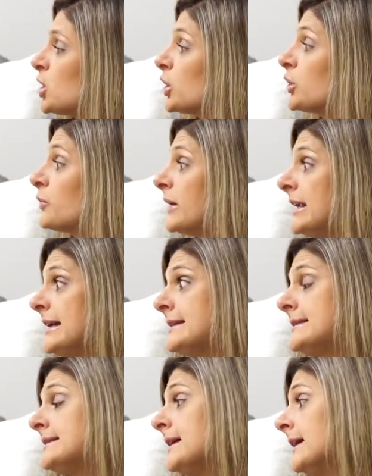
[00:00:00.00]
are great
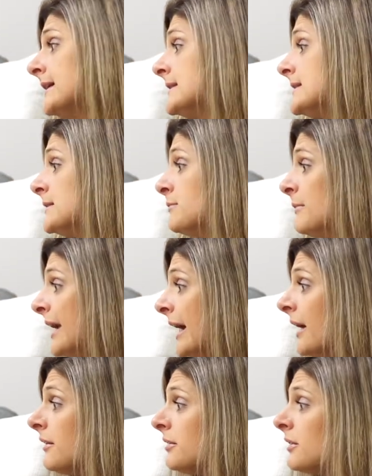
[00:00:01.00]
at science and
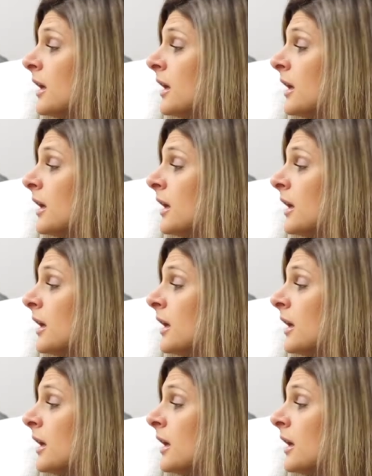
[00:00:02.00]
math.